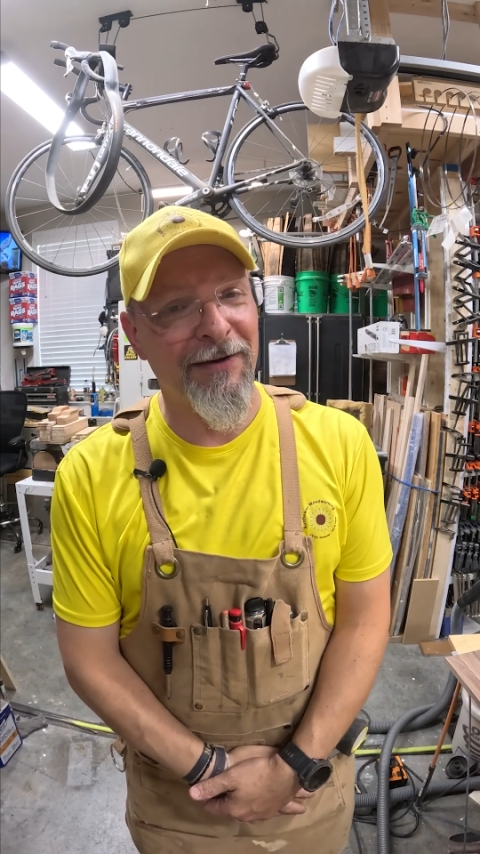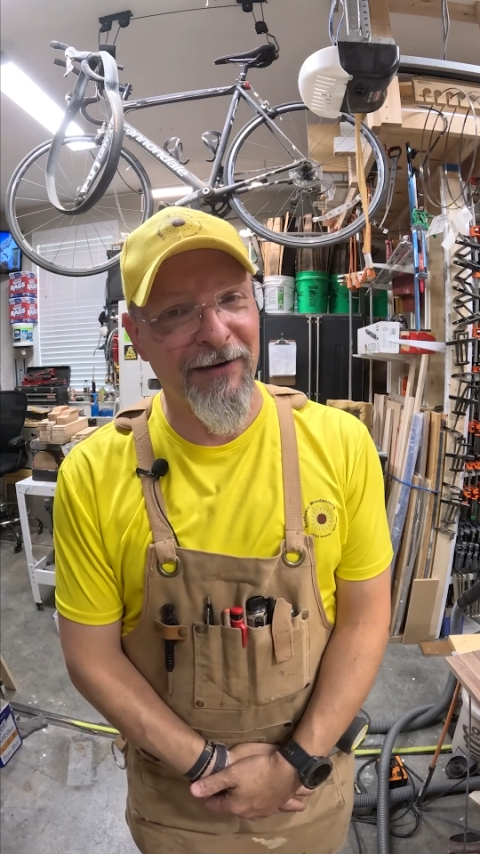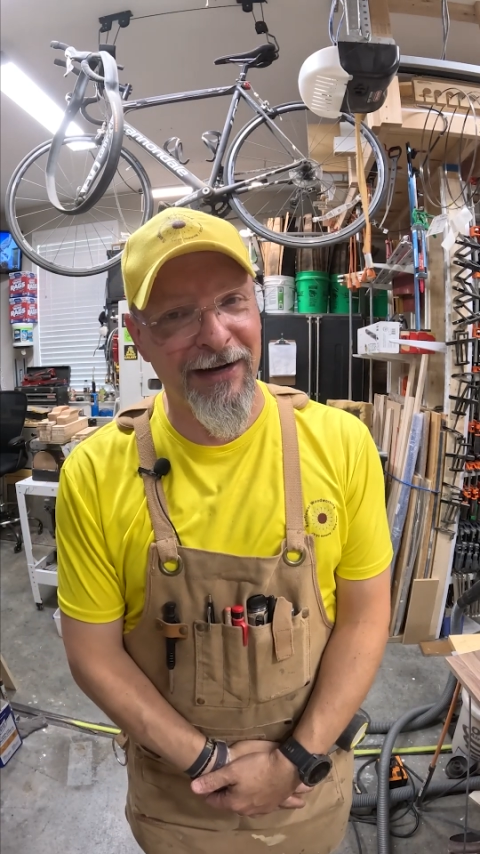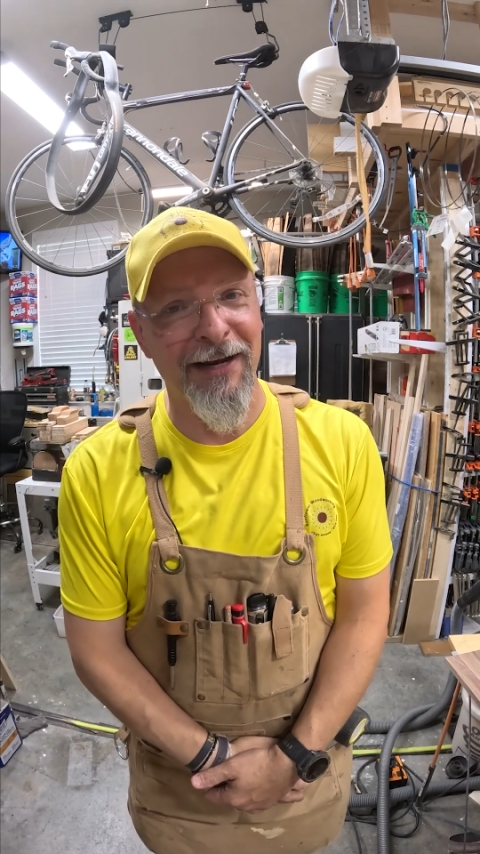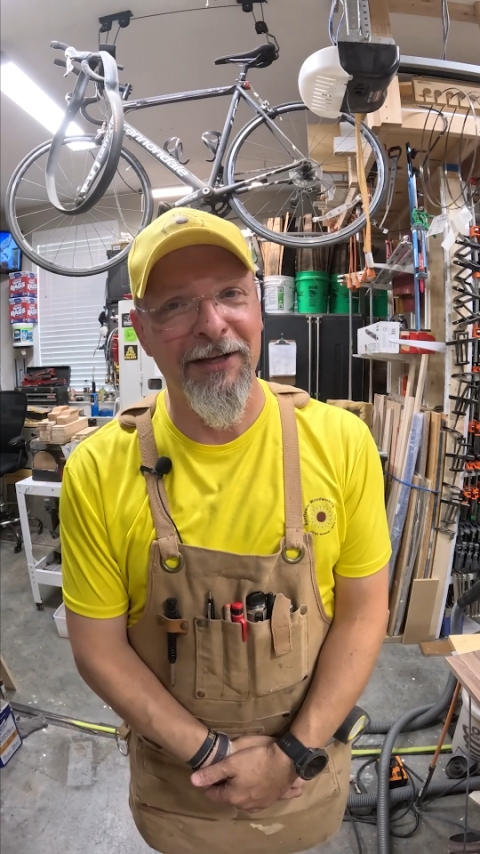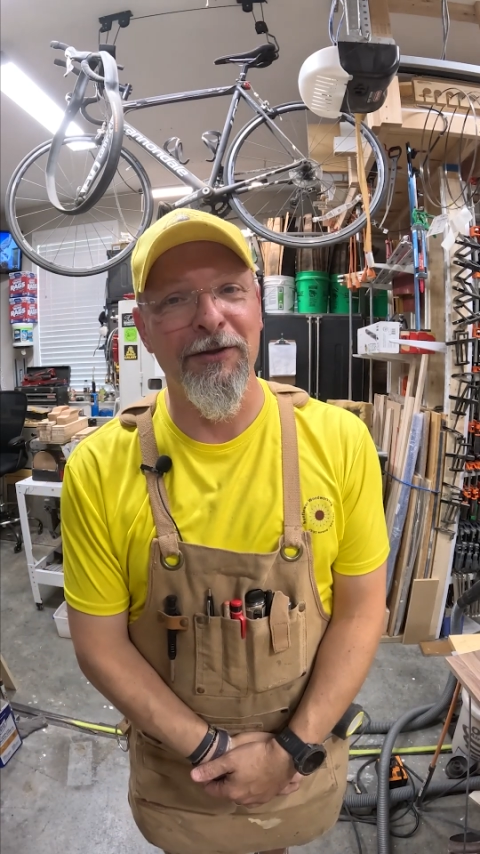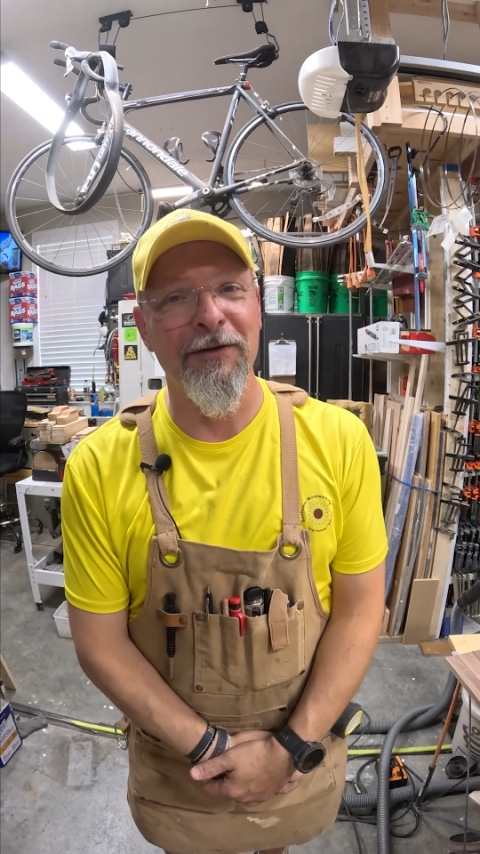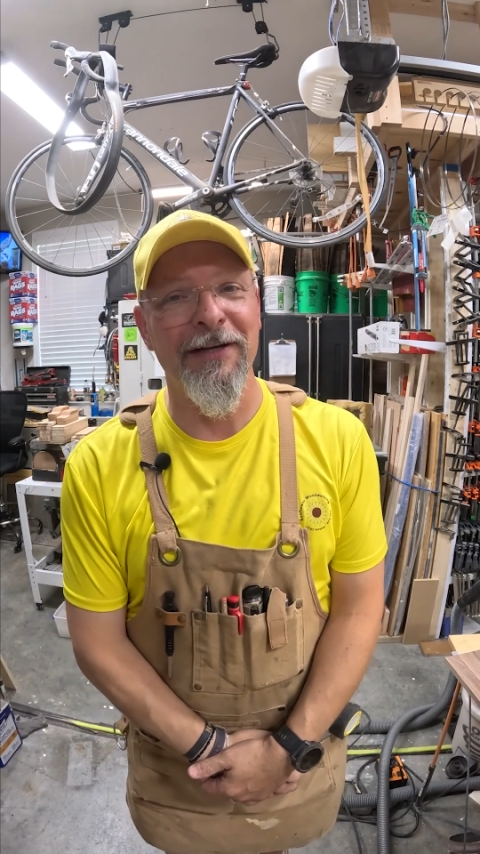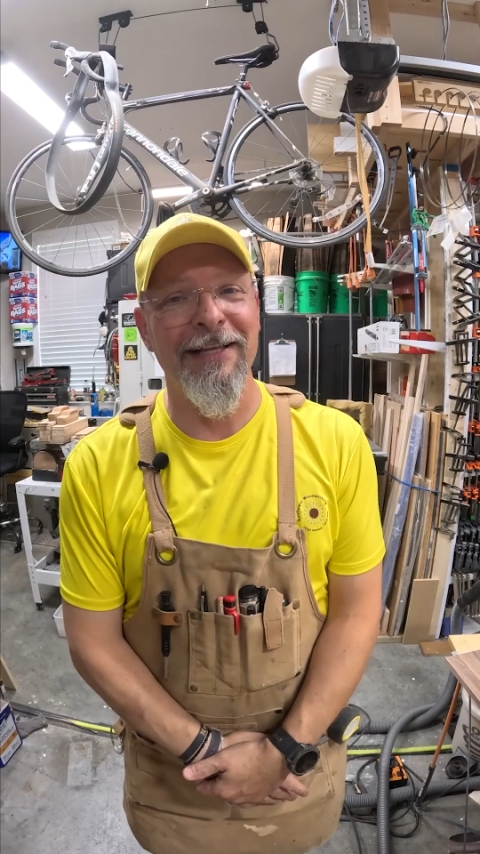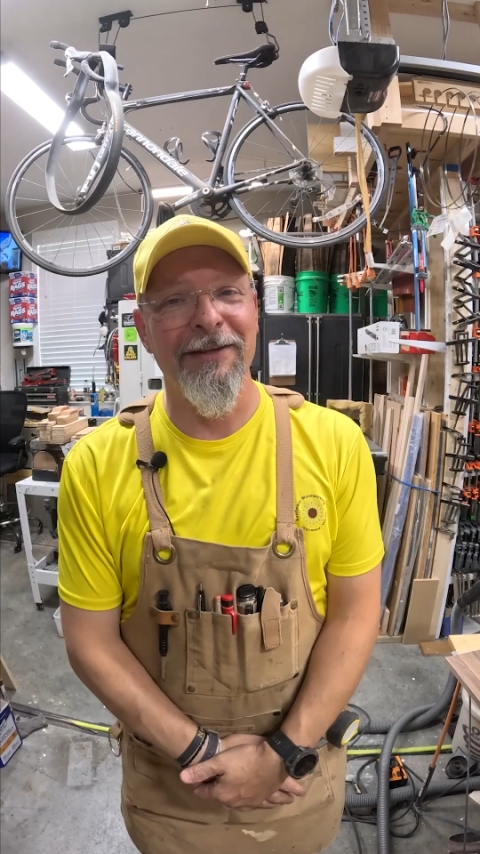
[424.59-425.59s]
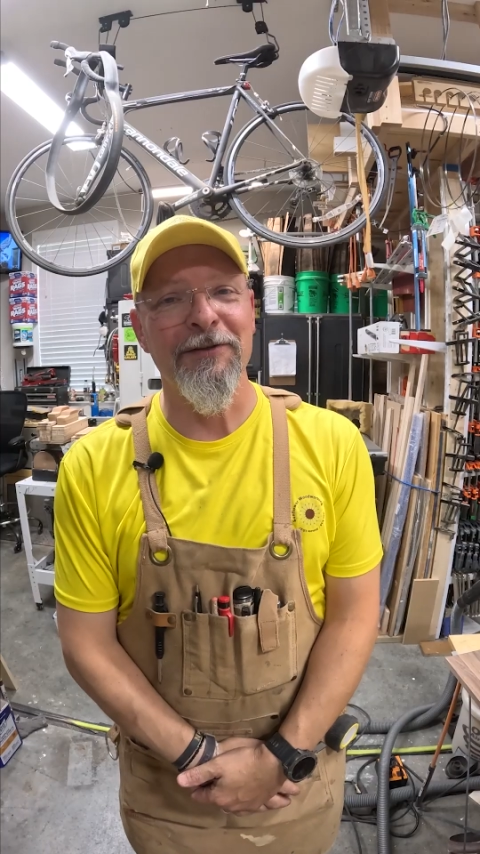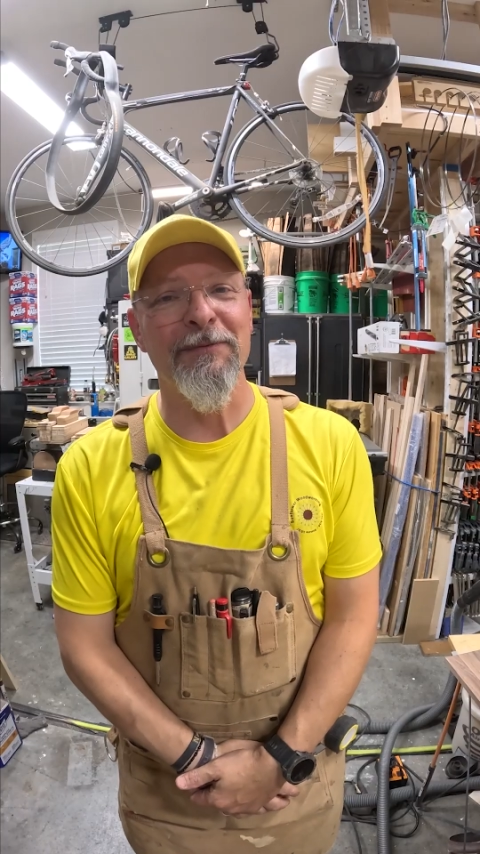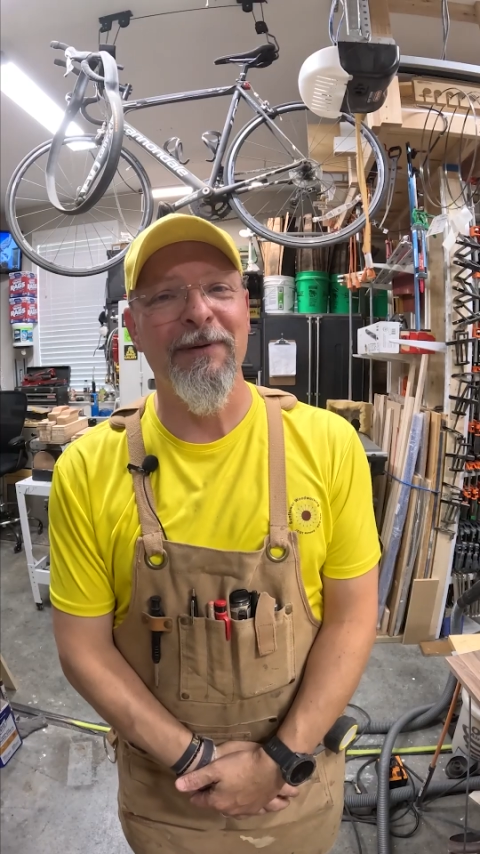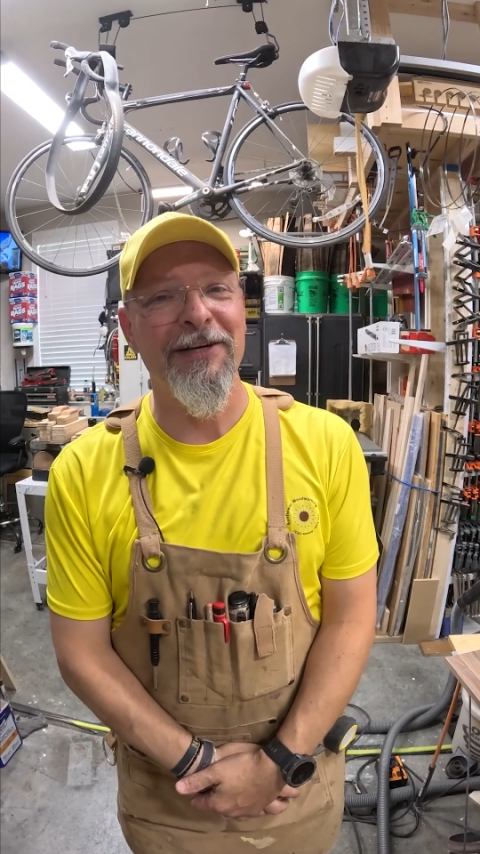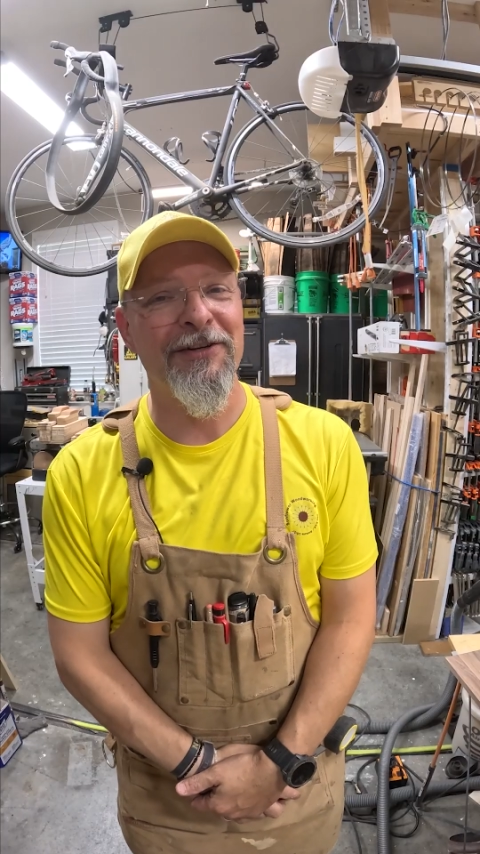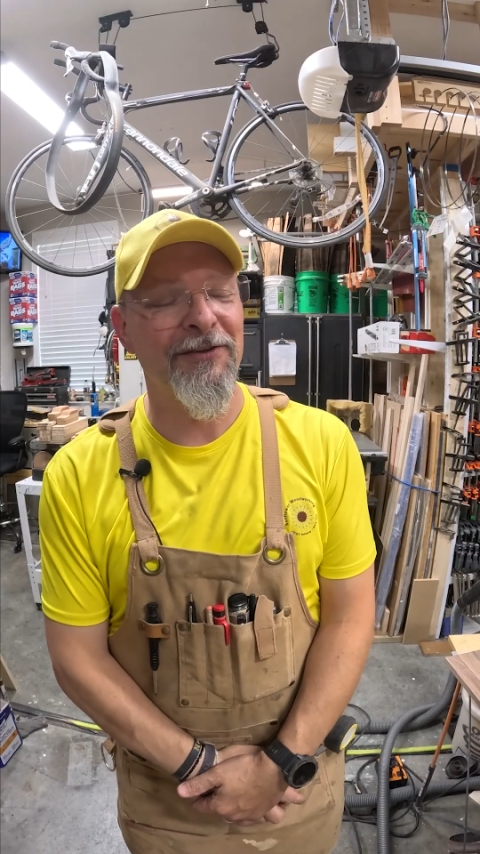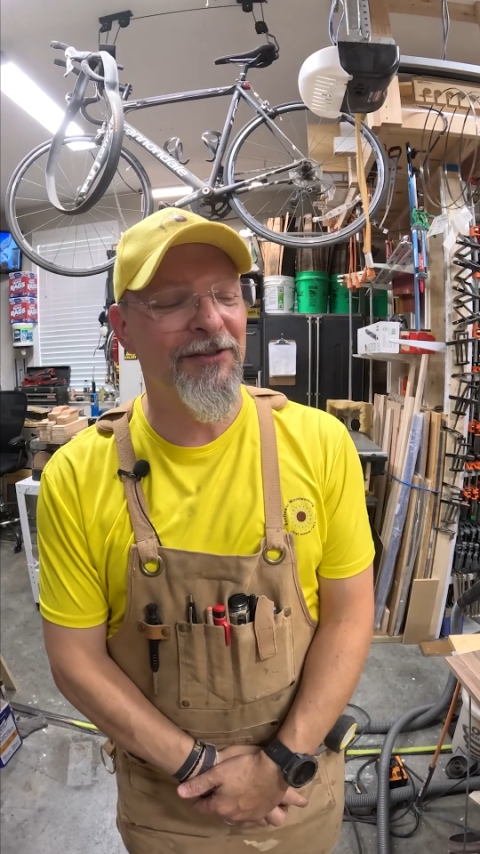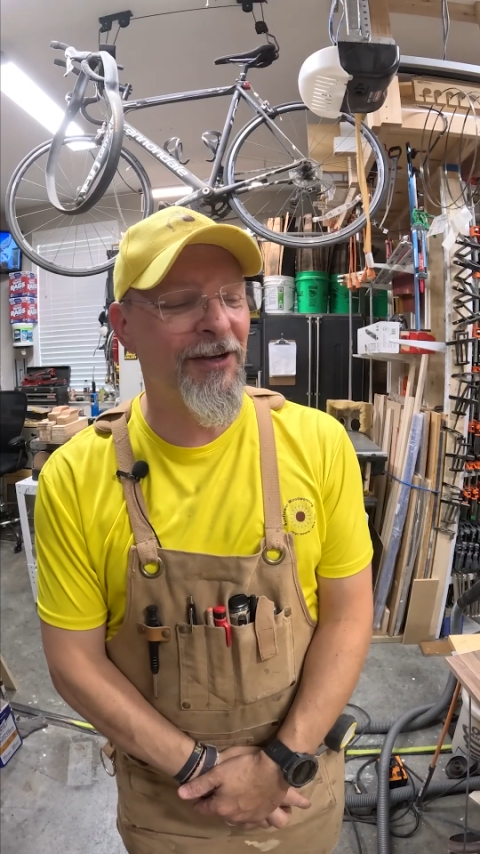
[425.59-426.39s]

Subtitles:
that were not included in those pictures.